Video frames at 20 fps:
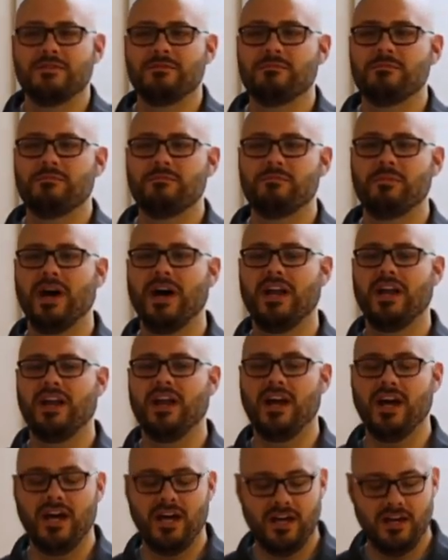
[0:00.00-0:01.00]
but
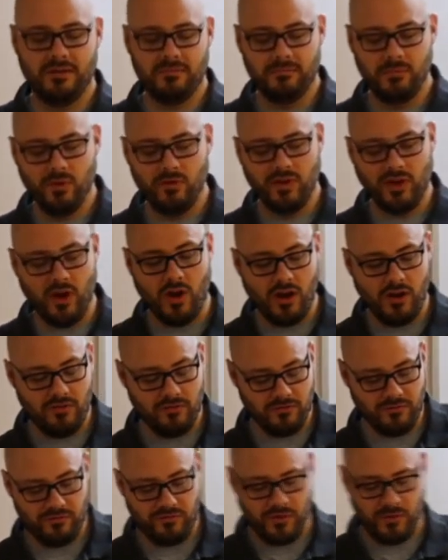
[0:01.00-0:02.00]
uh, moving
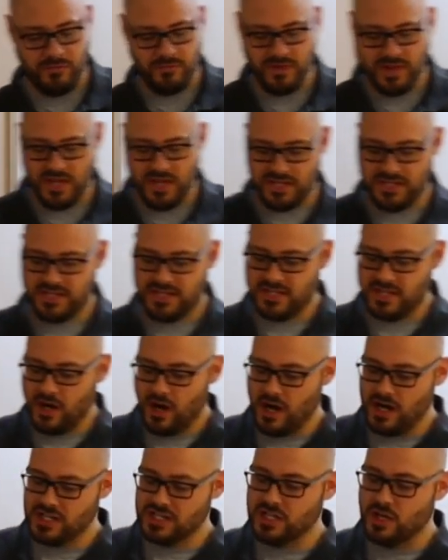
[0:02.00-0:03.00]
on from this,
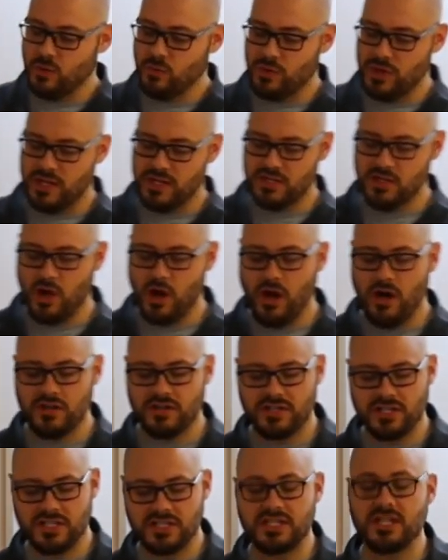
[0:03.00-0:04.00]
all right. So we
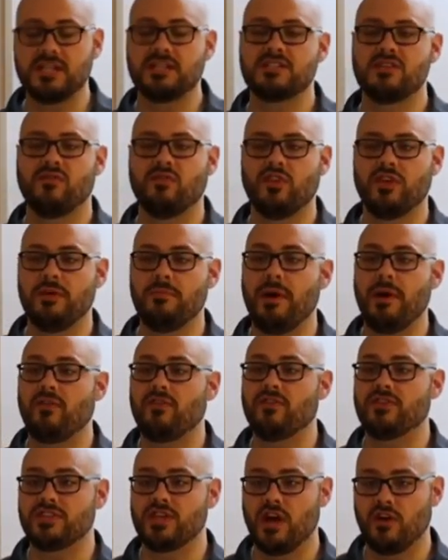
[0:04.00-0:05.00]
talked extensively about
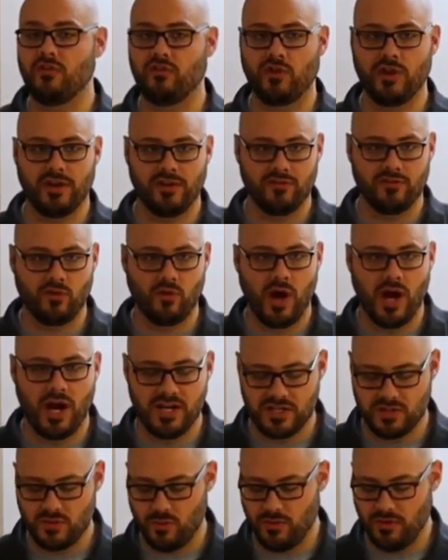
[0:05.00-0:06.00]
the suffering of
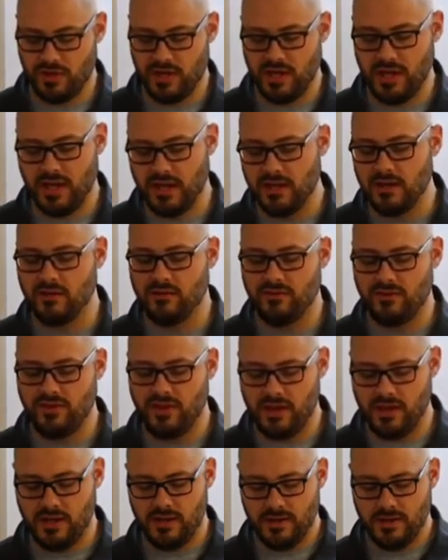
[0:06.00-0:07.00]
Christ toward the end of
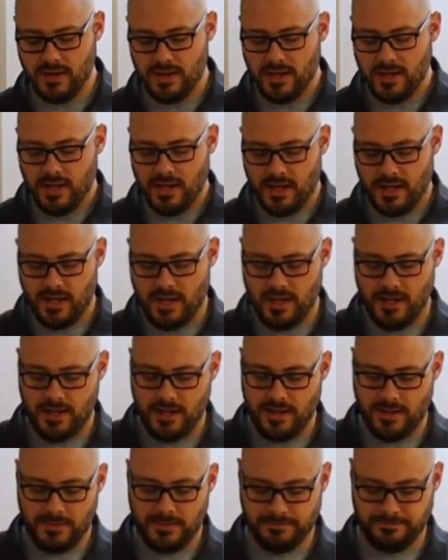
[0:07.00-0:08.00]
the.
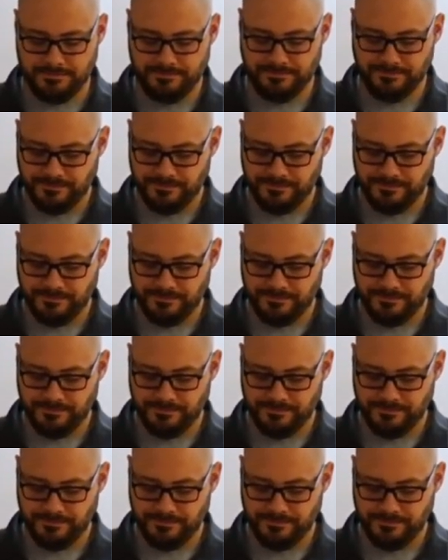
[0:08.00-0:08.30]
Um,